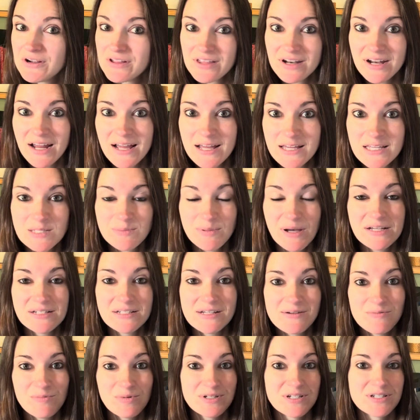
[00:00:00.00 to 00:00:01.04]
than I
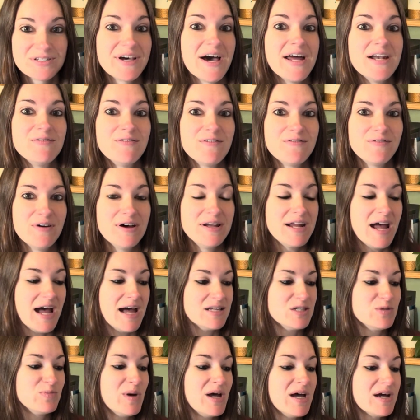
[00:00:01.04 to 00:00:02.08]
expected, which is kind of a fun
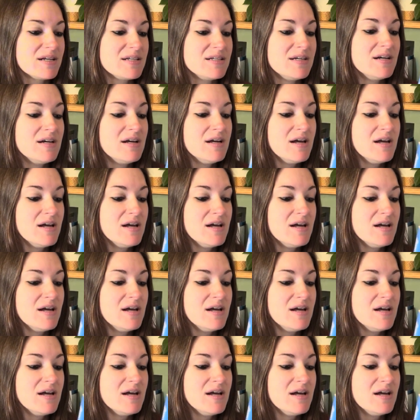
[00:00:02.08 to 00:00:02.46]
aspect.